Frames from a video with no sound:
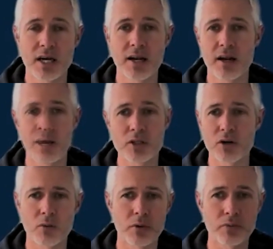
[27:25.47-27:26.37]
And we
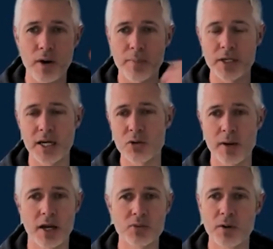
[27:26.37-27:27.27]
started with reputation
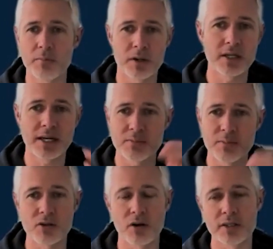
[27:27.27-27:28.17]
management, but he does
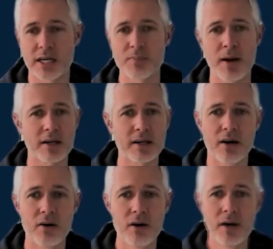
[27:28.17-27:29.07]
missed call text back
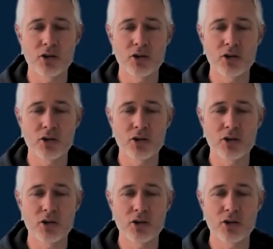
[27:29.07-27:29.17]
now.